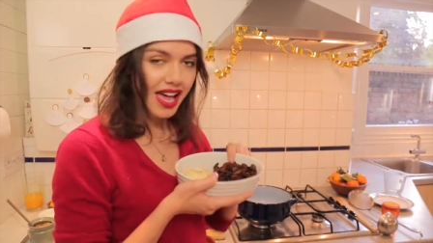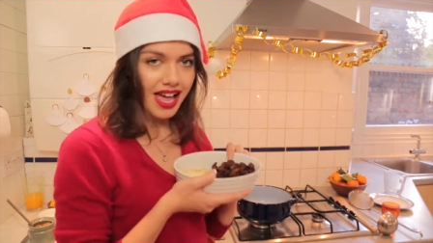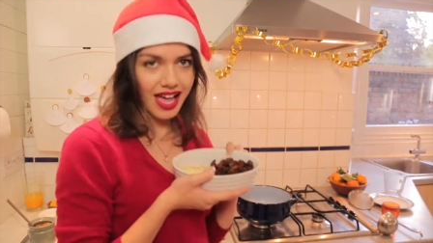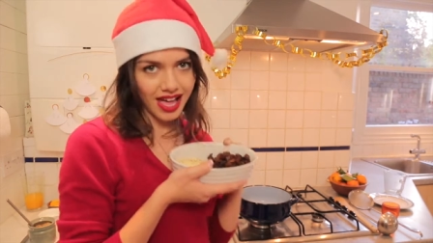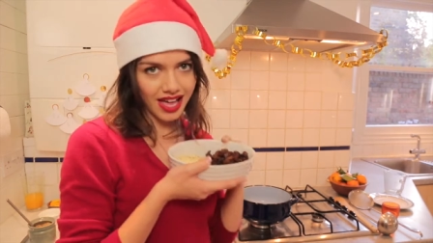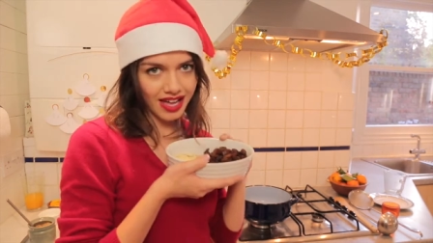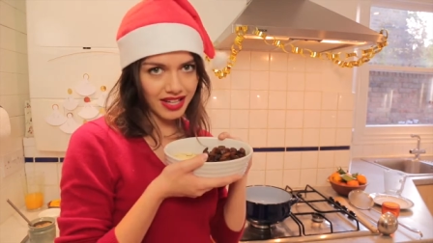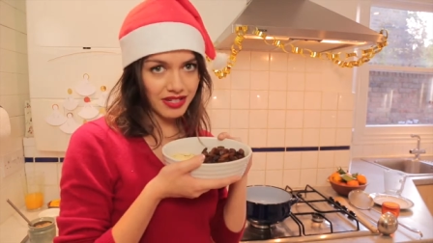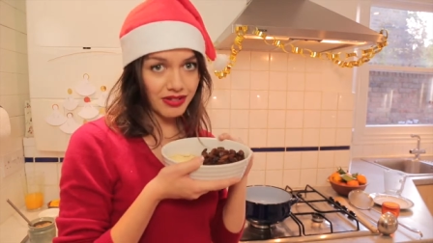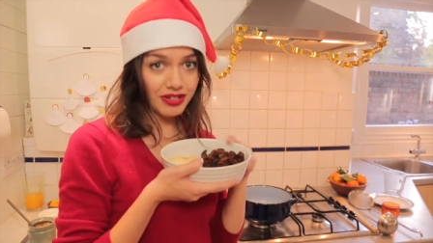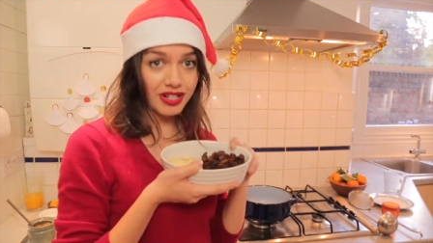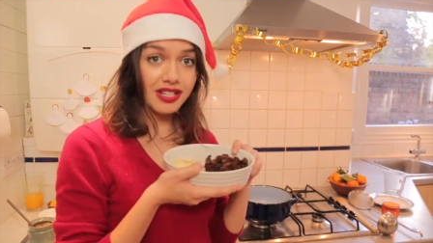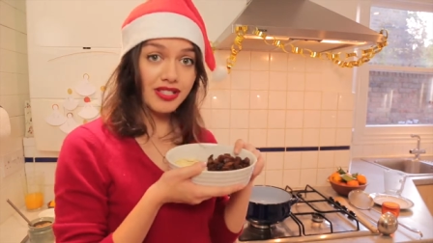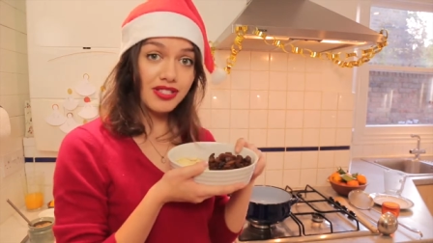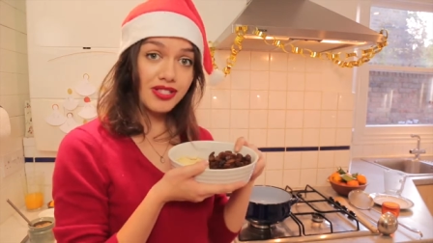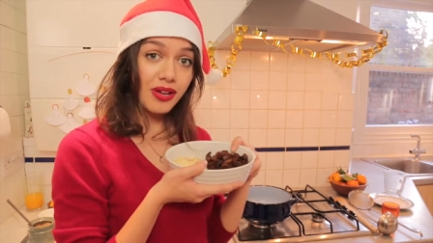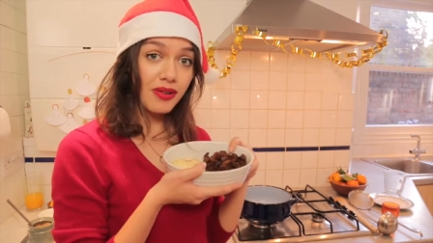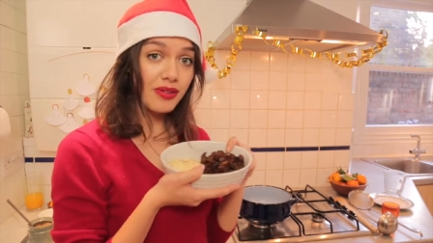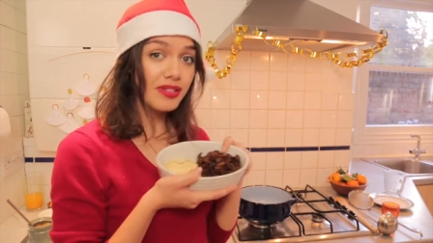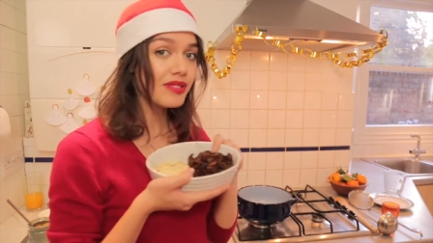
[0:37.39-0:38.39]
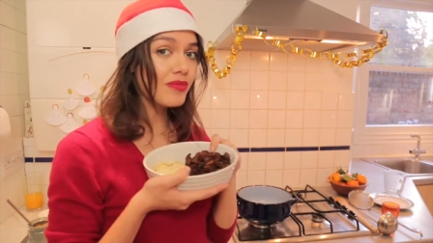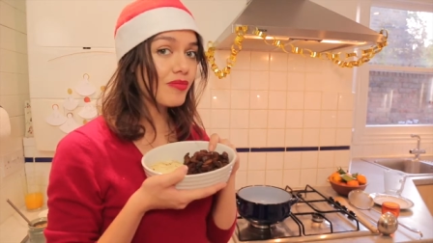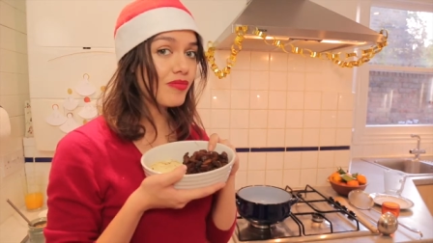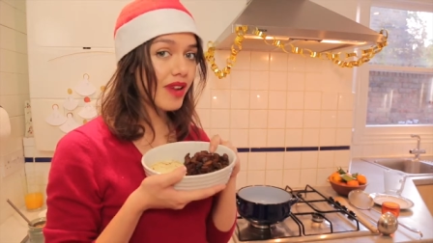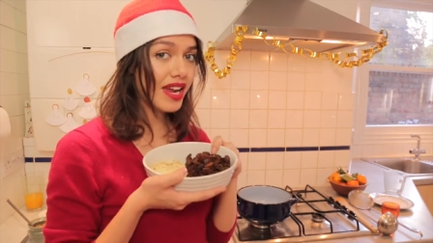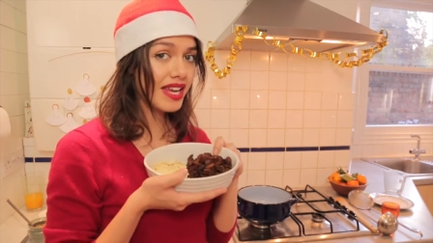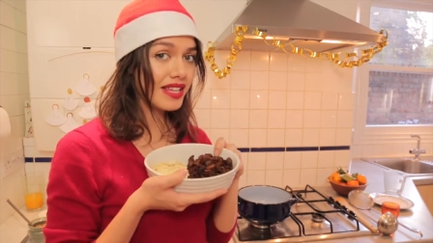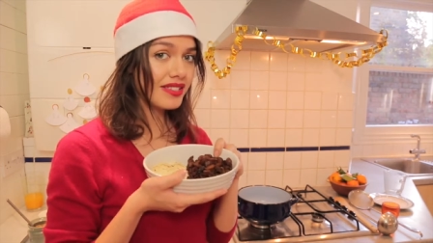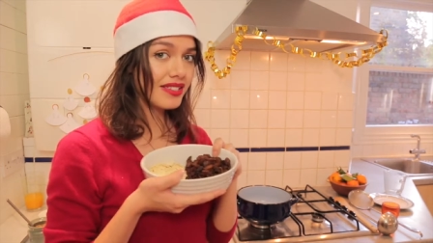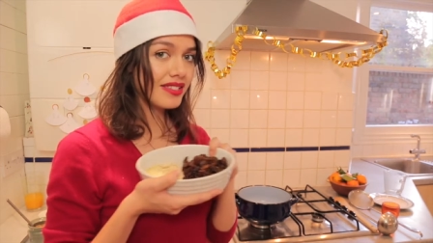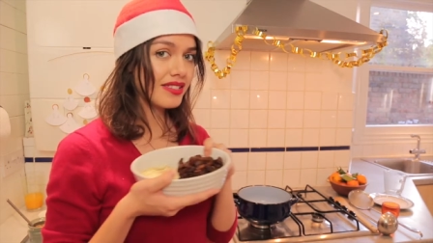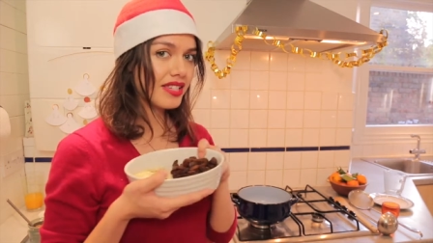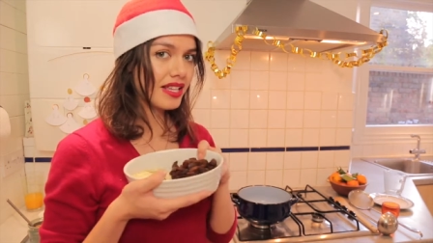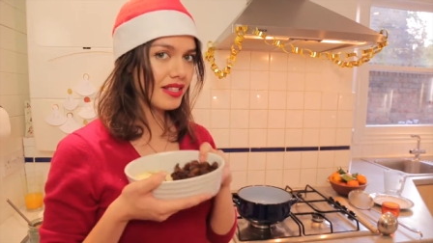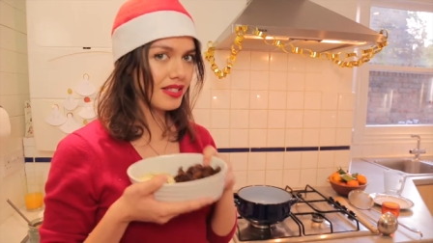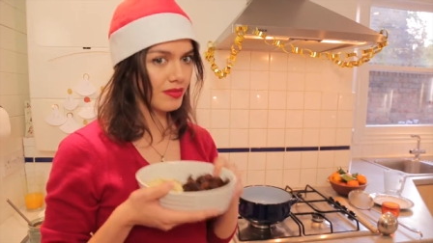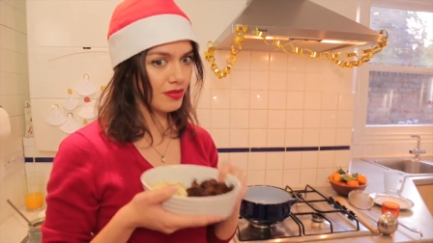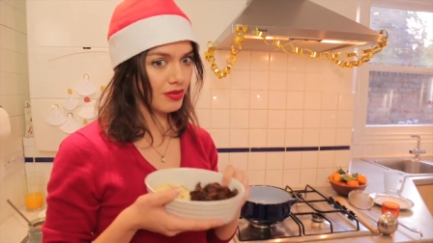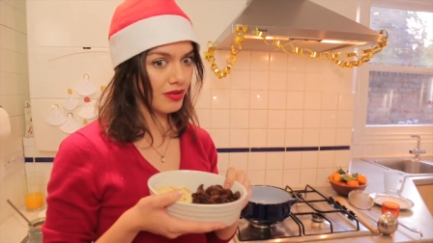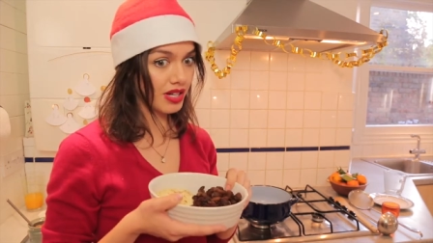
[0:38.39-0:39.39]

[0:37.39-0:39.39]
and you're going to soak some raisins in some